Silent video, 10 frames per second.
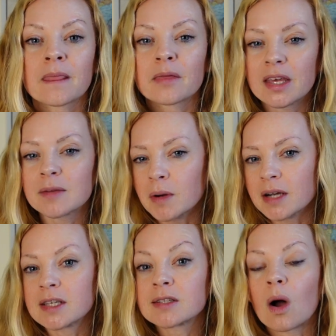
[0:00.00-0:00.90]
These
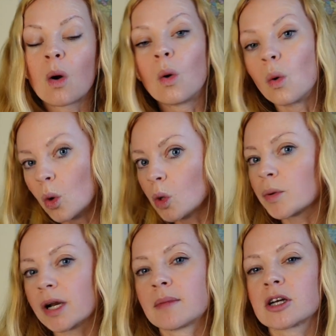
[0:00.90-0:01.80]
prices are all
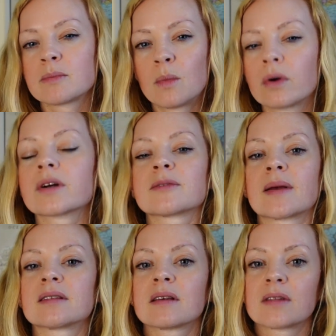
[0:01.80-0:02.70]
pretty much more
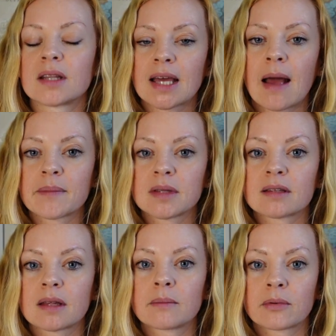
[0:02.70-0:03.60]
expensive than the
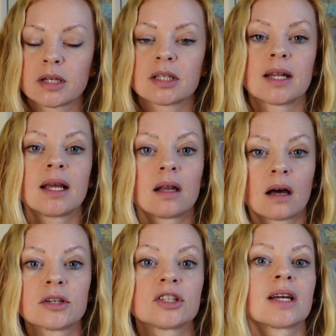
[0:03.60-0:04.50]
campsites in Brittany
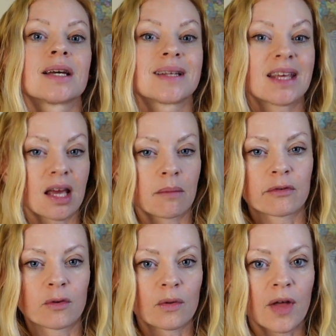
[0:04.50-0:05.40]
last year and the year
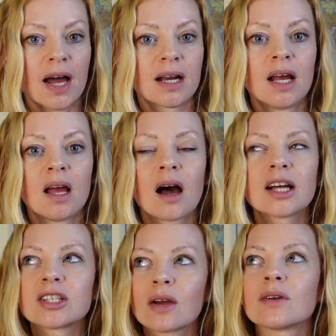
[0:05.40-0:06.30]
before that. I
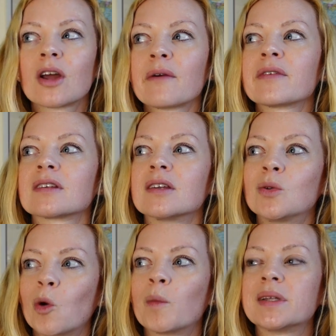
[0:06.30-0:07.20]
don't know if it's a
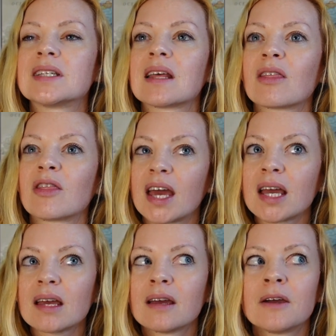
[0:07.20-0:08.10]
Normandy
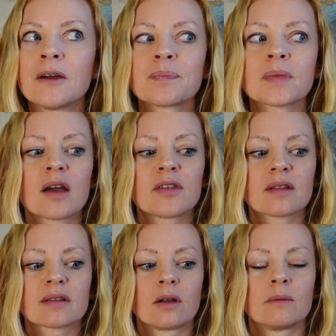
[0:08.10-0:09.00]
thing. I think
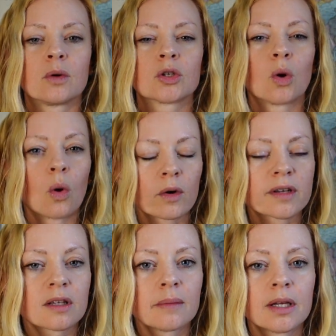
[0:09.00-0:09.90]
there's a lot more
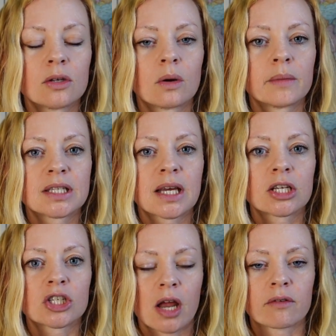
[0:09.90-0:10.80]
tourism in Normandy
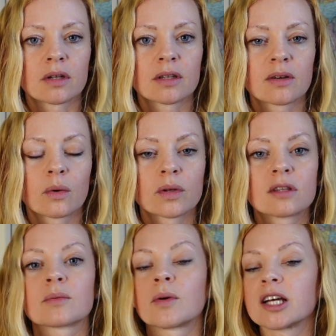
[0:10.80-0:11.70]
in general, so it
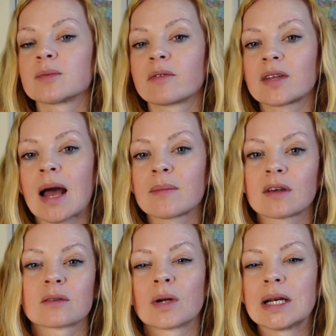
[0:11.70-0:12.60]
wouldn't surprise me if the
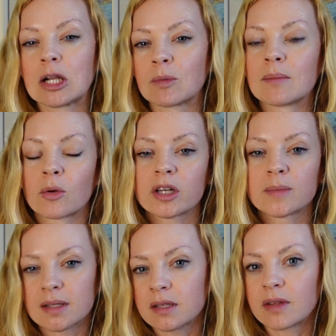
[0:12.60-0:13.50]
campsites were a little bit more
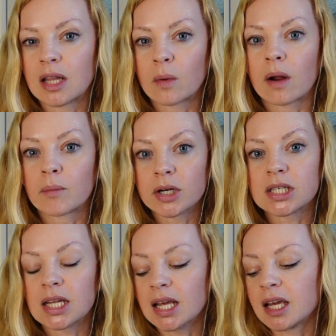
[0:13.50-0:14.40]
expensive than they were in
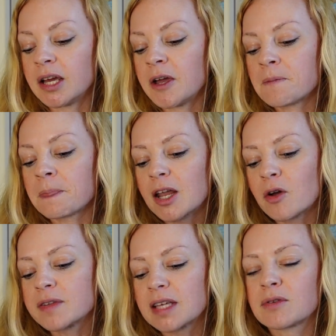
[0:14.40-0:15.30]
Brittany. And
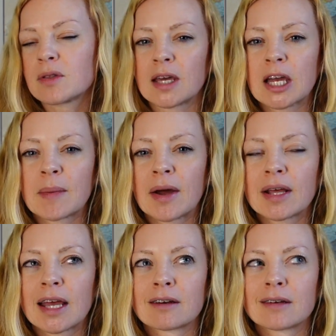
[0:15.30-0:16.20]
obviously if you think about
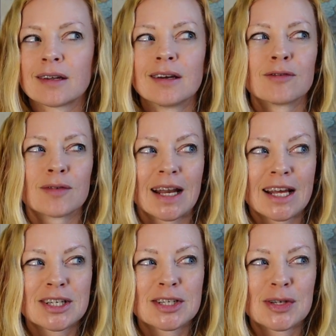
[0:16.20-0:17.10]
it in
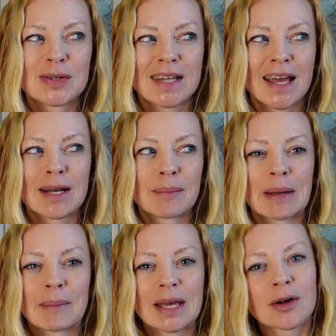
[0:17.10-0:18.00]
relation to staying in a
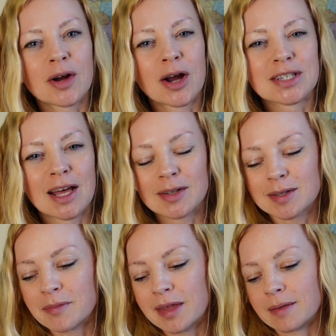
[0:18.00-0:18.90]
B&B or a hotel or
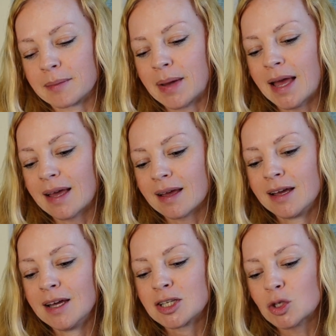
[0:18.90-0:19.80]
something, then paying
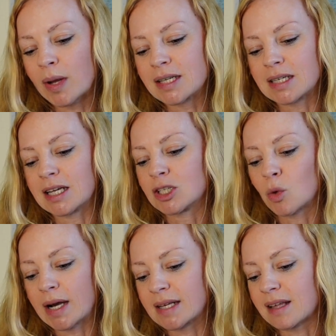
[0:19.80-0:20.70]
20,
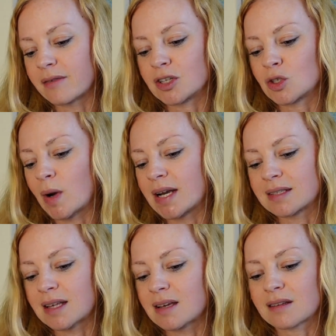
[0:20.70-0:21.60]
27,
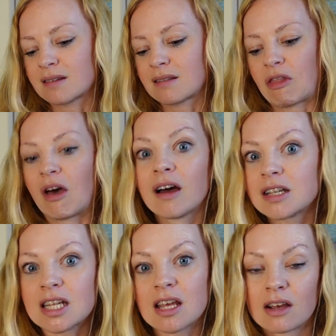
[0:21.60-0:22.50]
26,
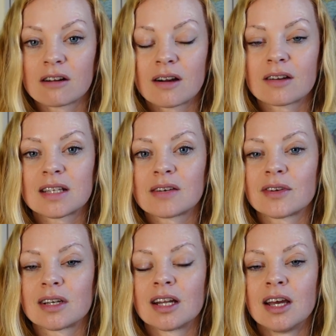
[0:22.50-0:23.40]
€30
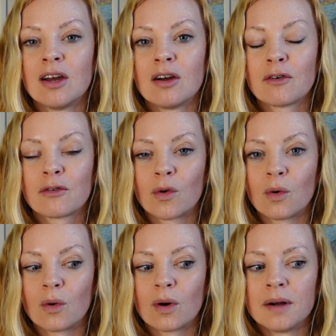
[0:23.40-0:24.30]
even
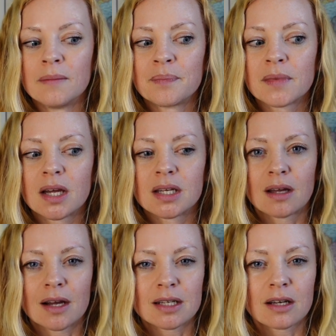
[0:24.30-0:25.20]
for a
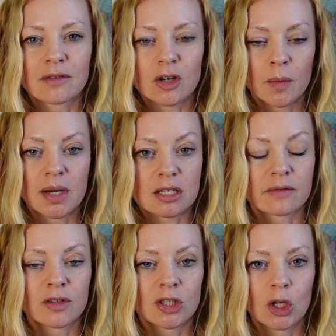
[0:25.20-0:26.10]
night of accommodation
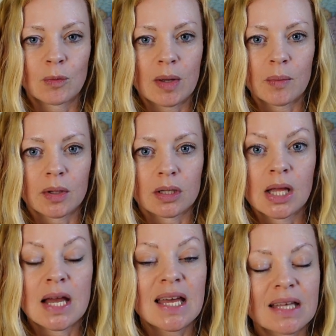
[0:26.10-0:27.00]
for 2 people
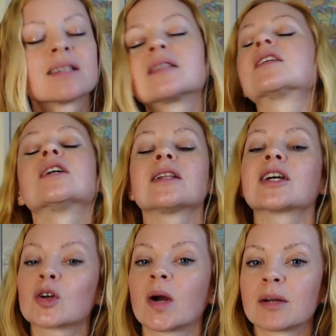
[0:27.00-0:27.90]
is still
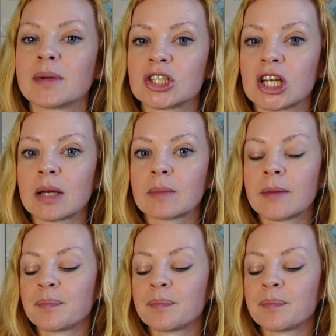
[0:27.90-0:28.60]
incredibly cheap.